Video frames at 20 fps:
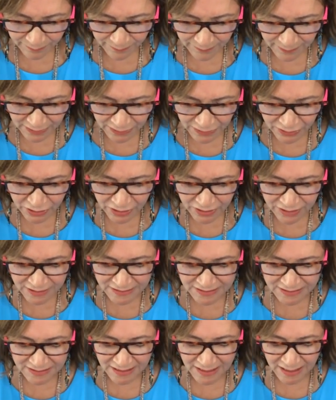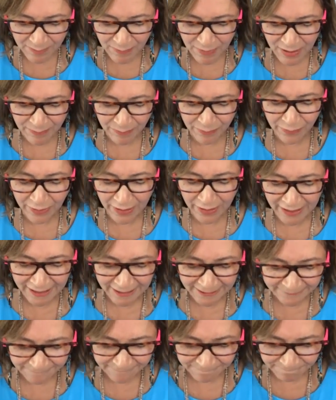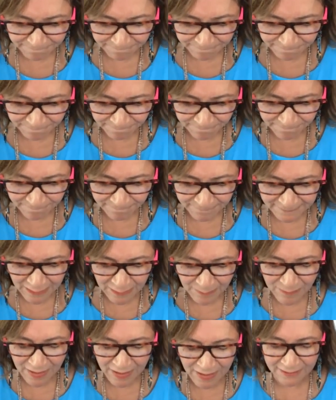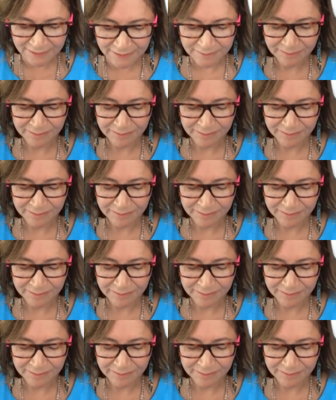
In Jesus' name I pray. Oh, so beautiful.